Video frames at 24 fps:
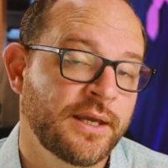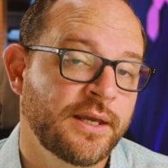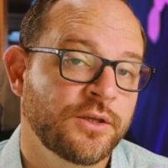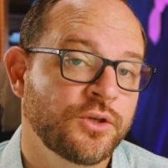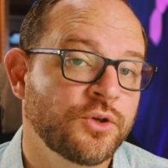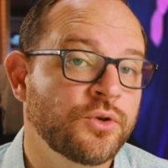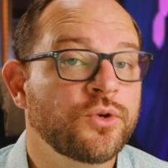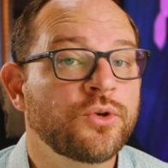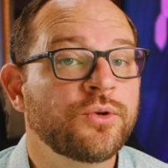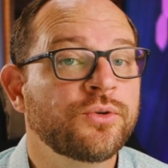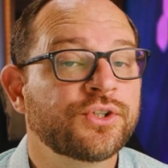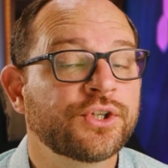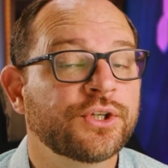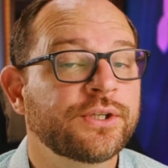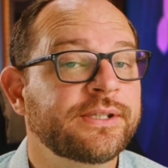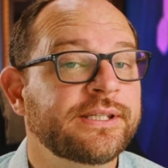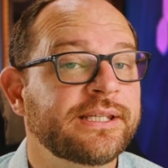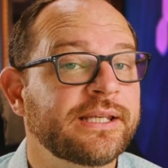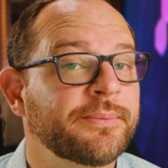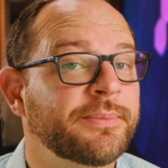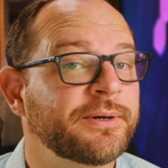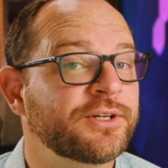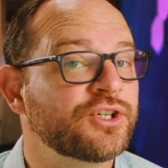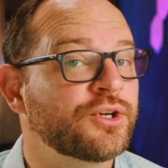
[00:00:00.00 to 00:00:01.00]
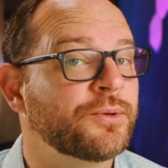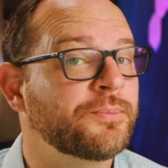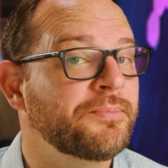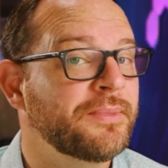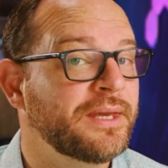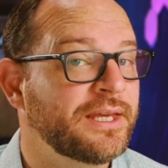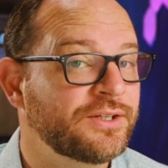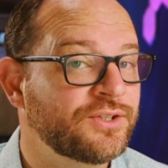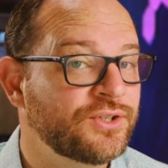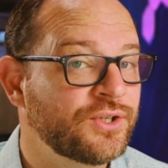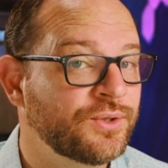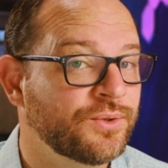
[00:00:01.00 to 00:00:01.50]
You usually see a bunch of
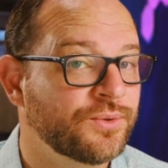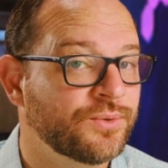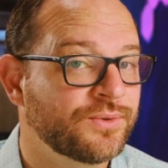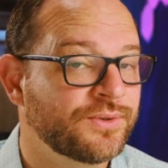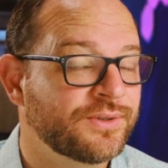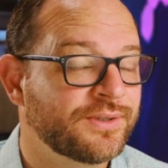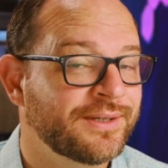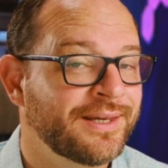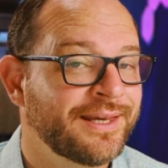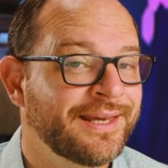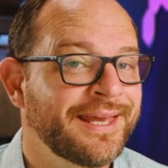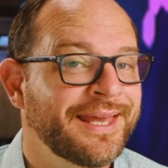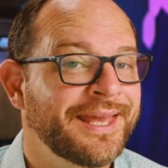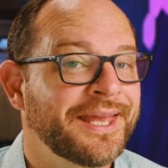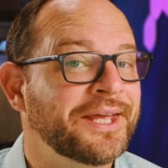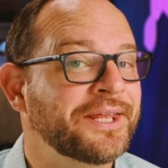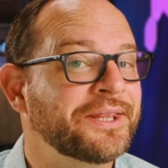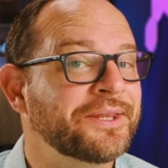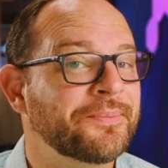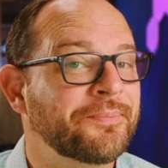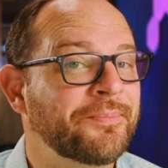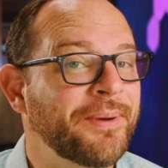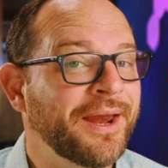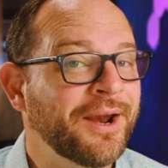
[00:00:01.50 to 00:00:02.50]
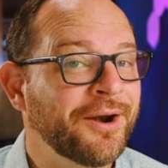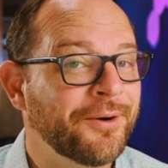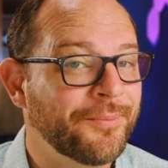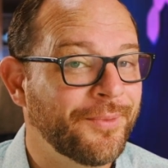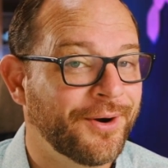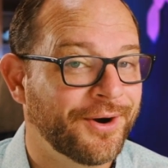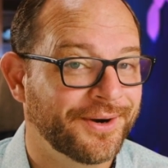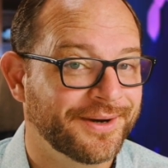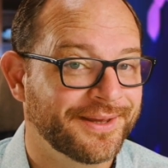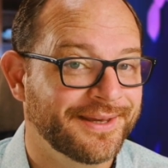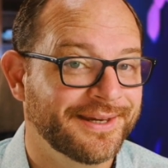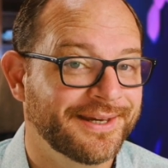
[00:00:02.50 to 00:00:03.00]
Me Too's. In the bear
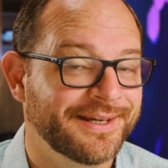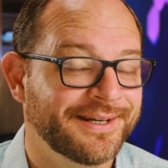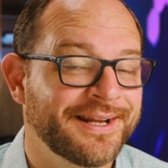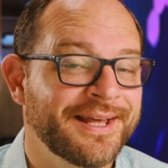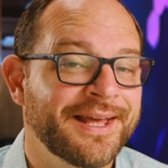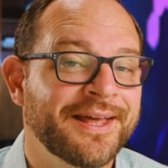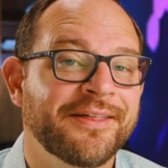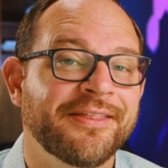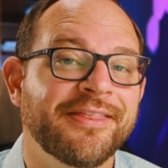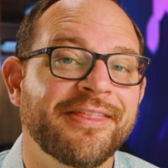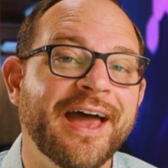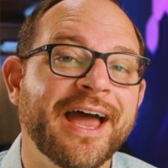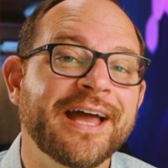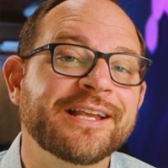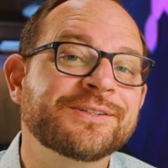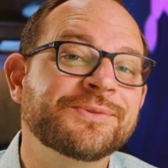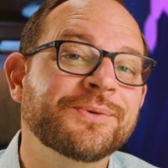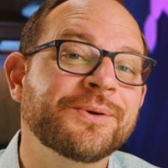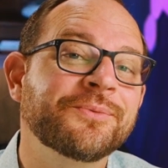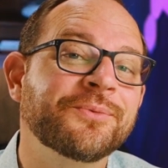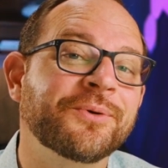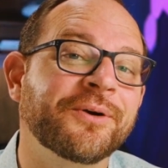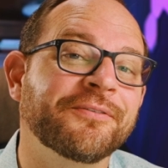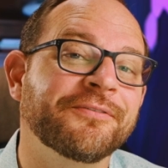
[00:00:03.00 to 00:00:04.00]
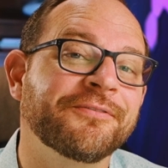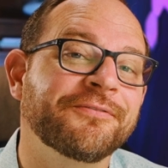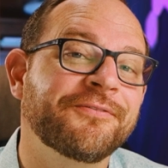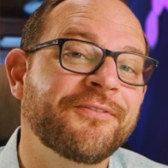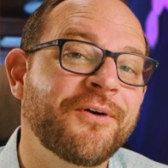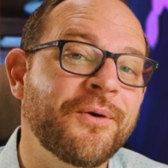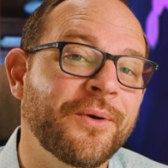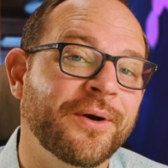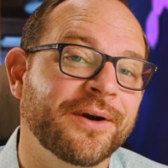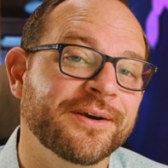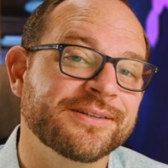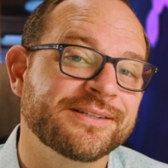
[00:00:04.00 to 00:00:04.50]
market, that's when we're
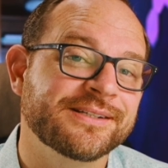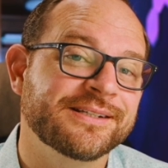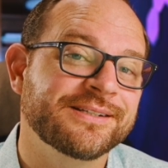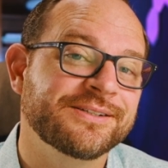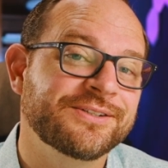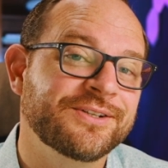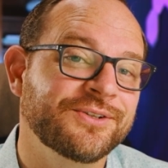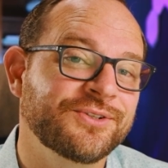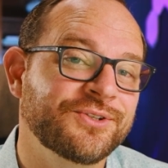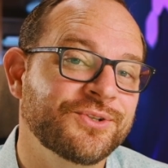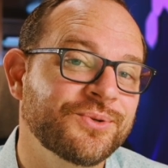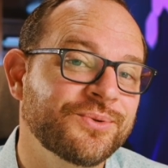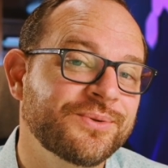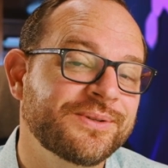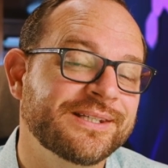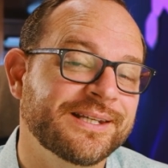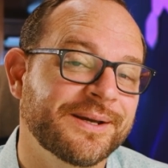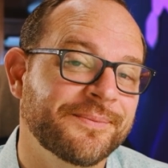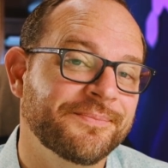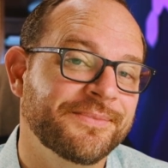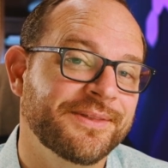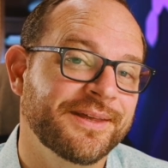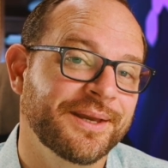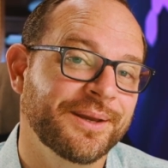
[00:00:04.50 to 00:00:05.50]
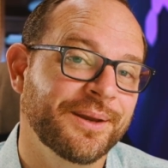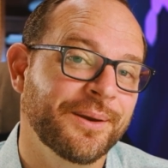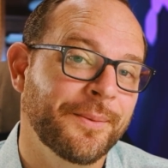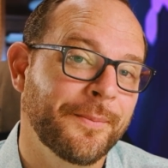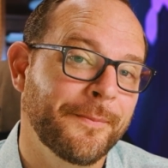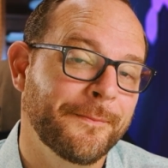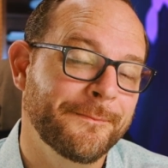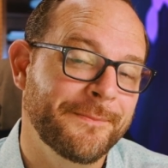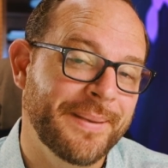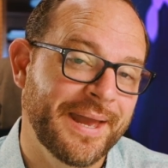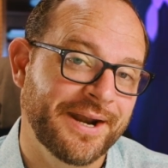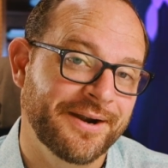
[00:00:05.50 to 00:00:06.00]
forced to do something
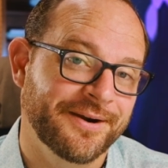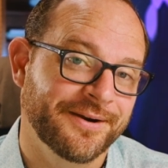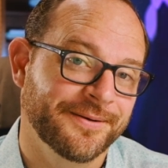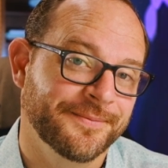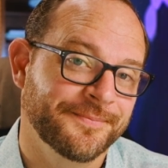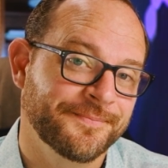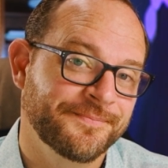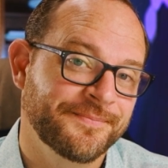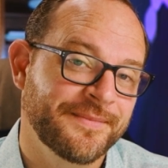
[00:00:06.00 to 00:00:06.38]
better.